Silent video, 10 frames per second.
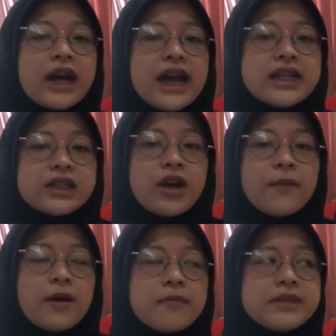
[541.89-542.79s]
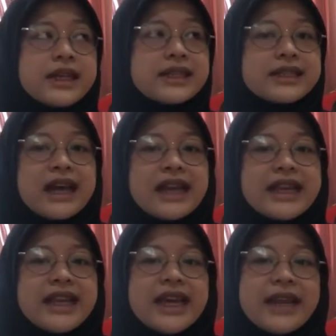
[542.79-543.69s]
kinds of object study in